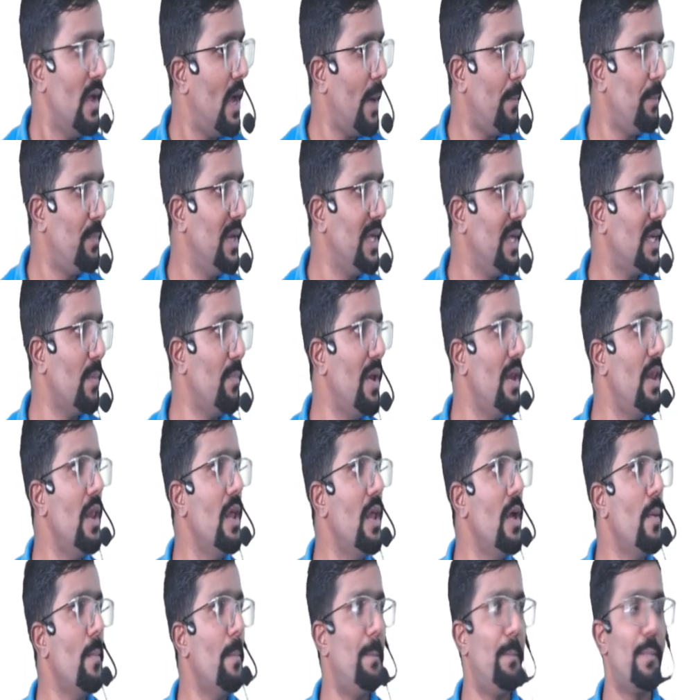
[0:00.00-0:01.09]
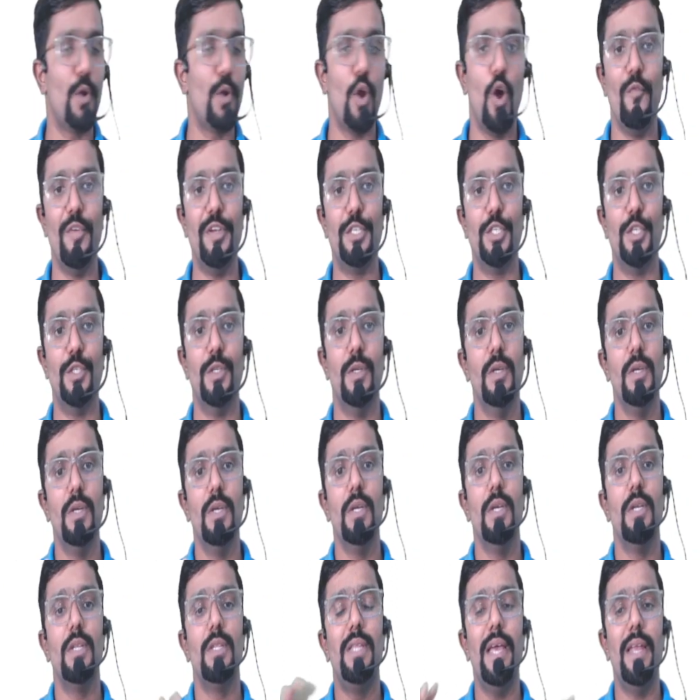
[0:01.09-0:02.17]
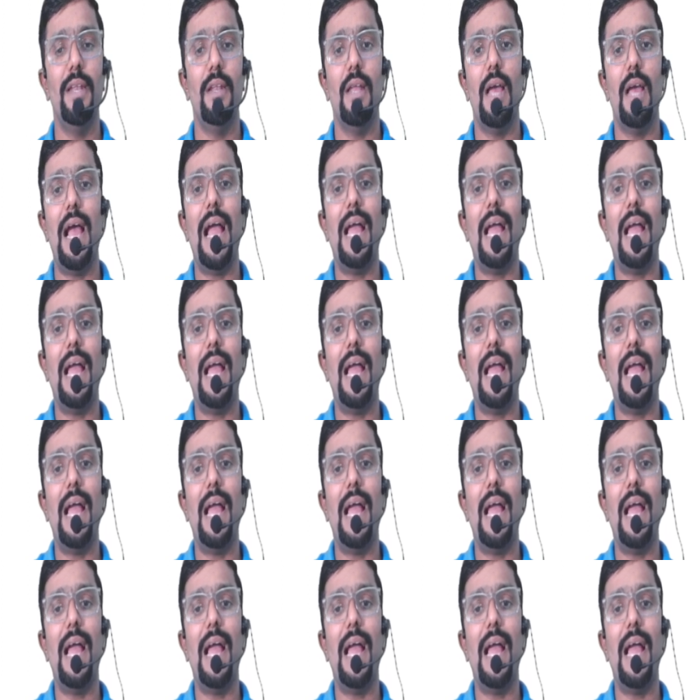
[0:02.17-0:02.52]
Applicable provision. Then